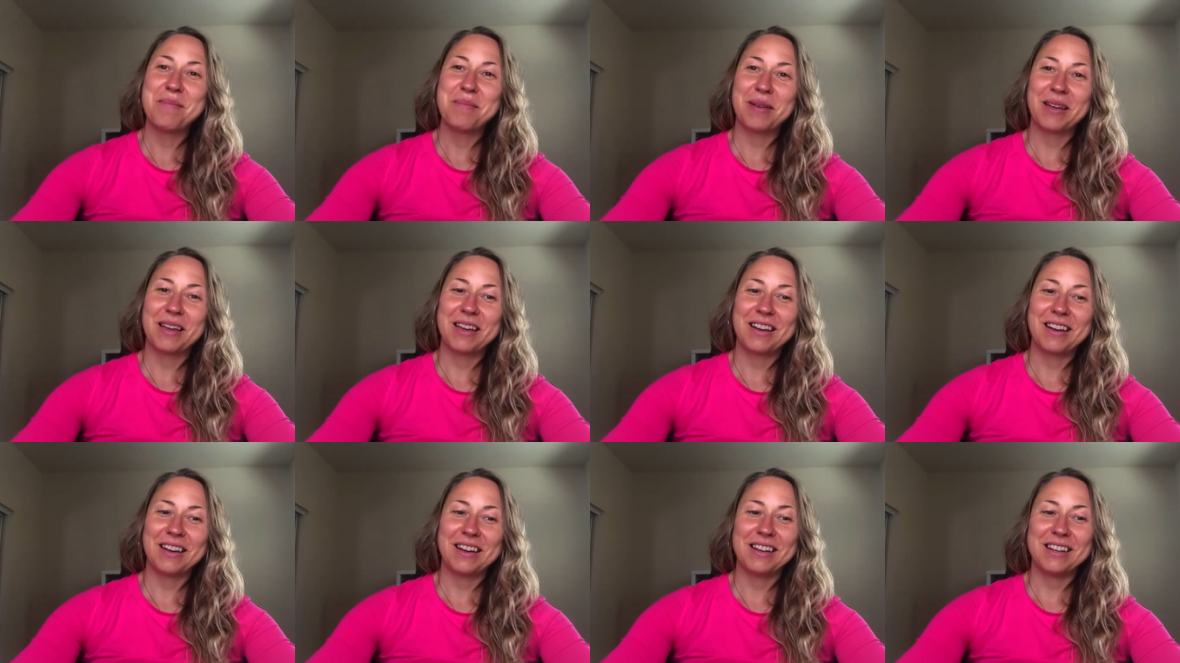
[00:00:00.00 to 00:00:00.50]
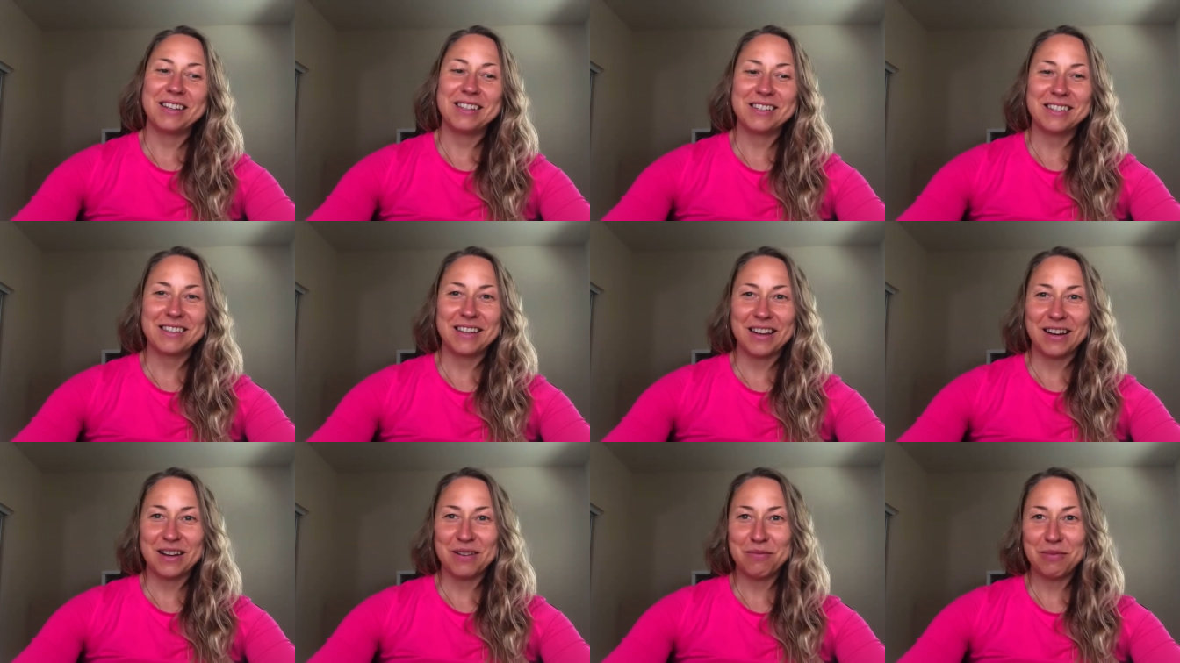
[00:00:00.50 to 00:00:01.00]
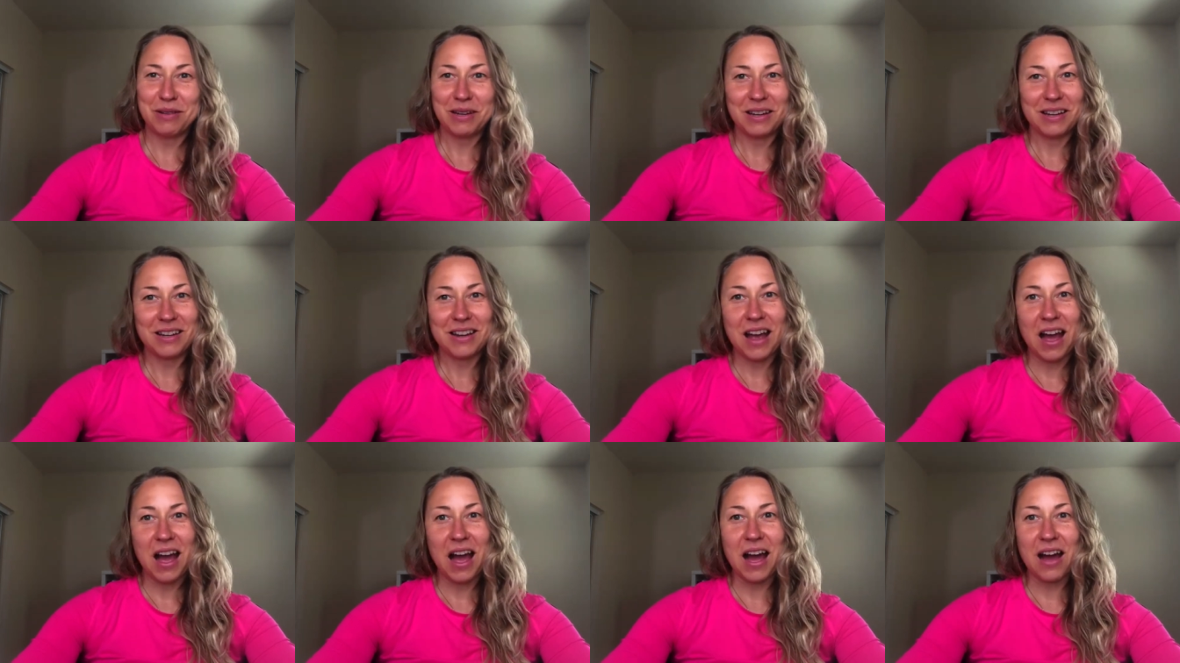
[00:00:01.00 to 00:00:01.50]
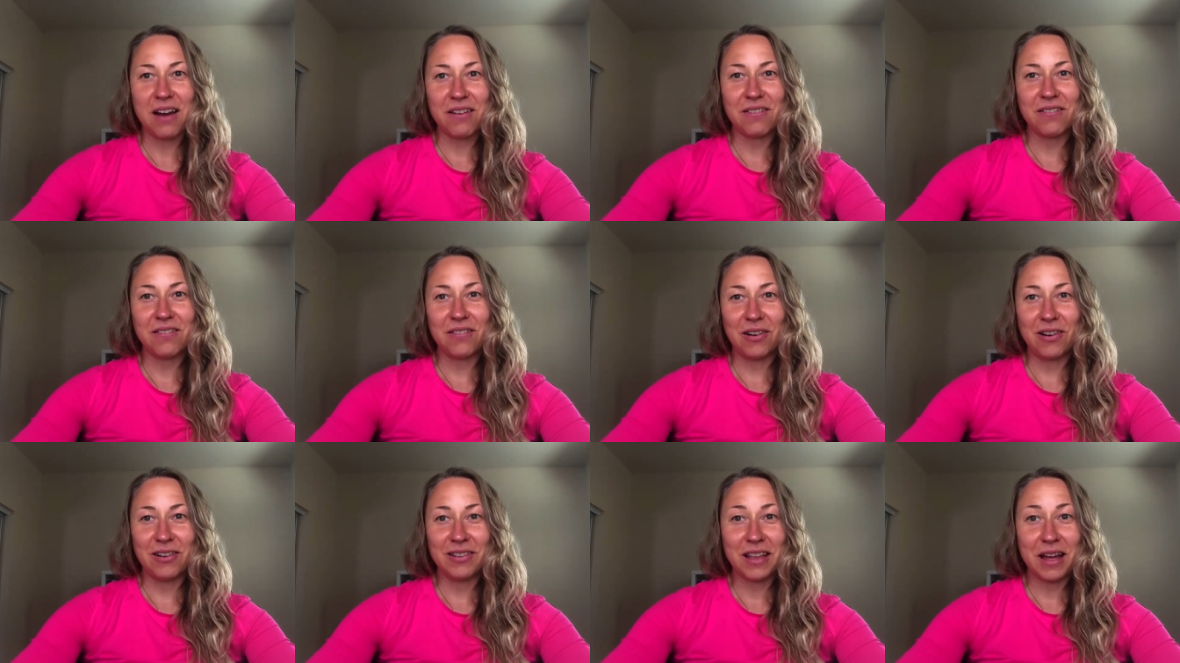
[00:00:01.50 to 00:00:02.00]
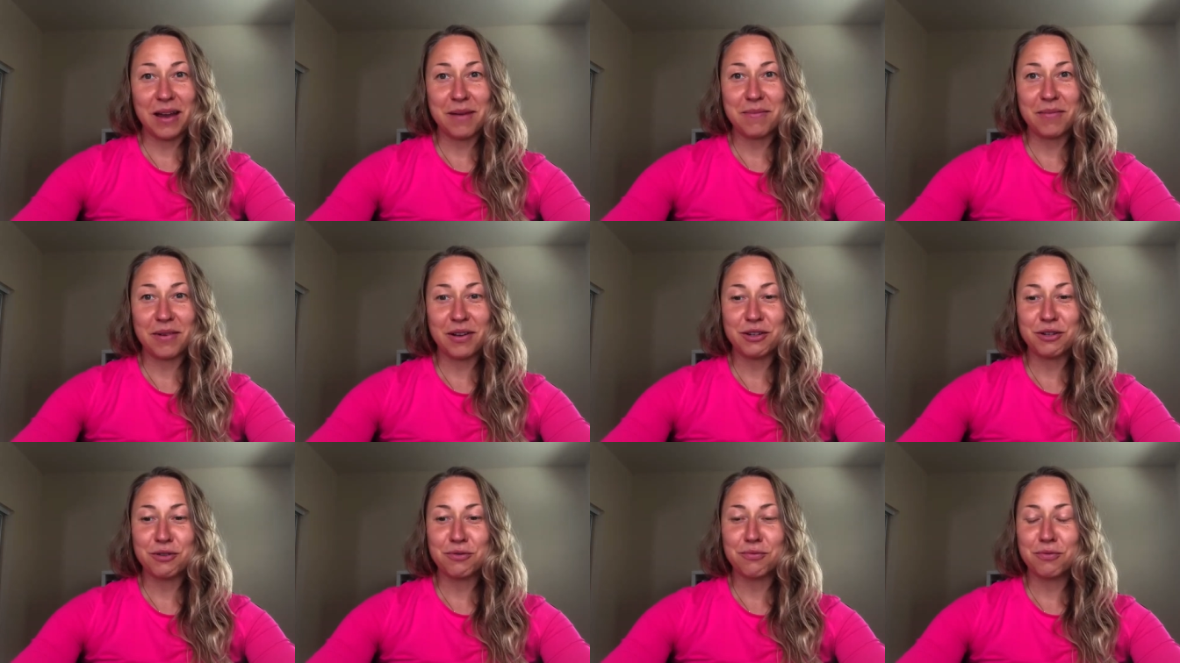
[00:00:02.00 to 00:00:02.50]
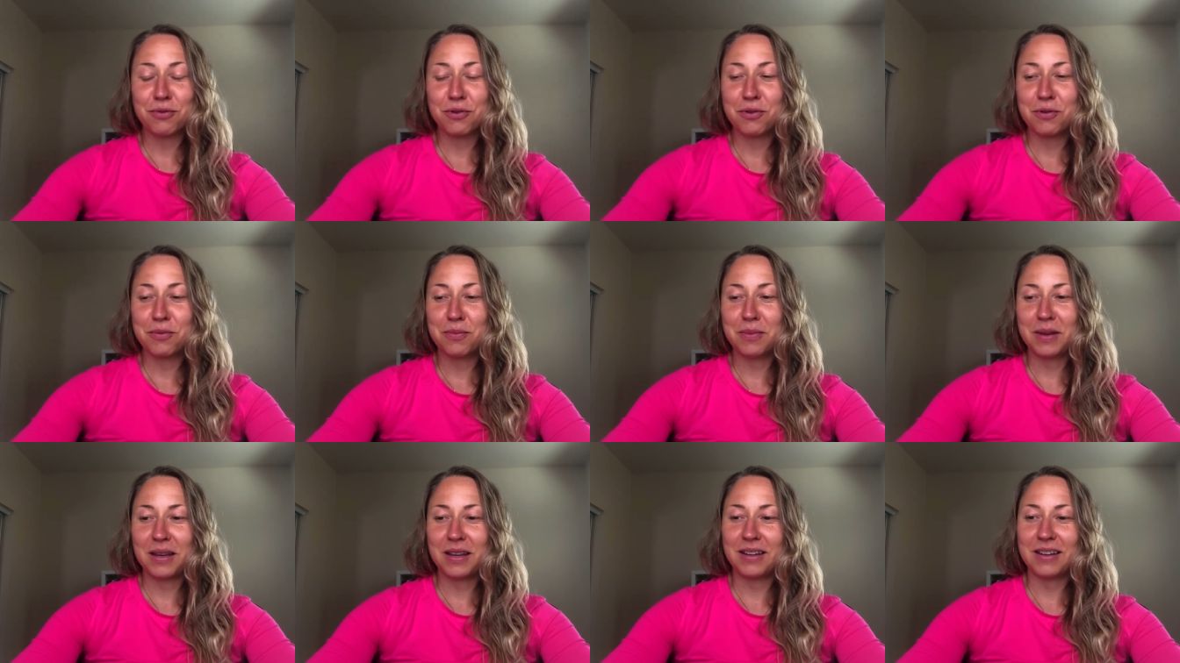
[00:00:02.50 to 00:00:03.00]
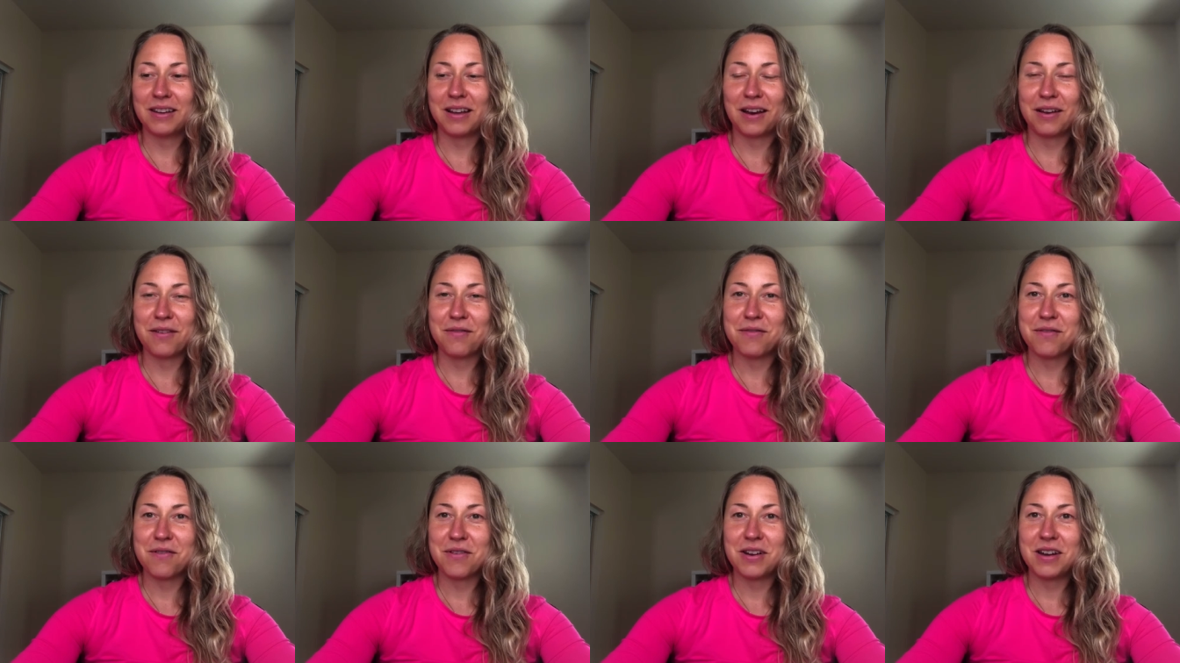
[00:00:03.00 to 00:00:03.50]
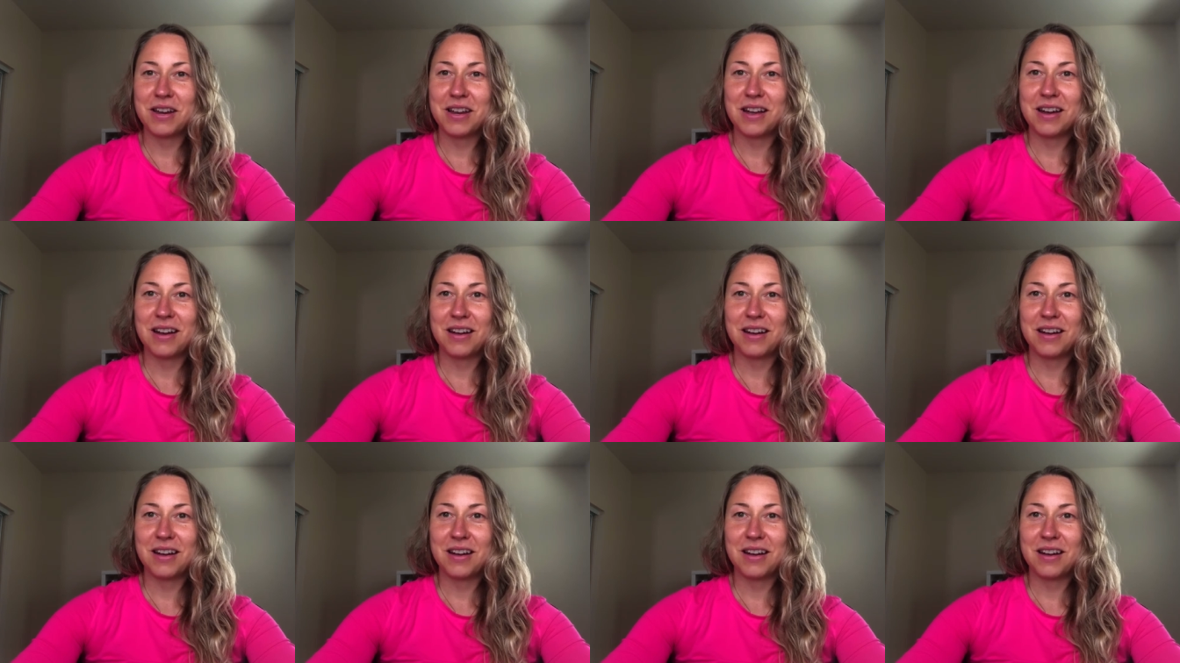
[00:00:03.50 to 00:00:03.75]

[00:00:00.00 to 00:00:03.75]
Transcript: because uh, we didn't have all that much room in California,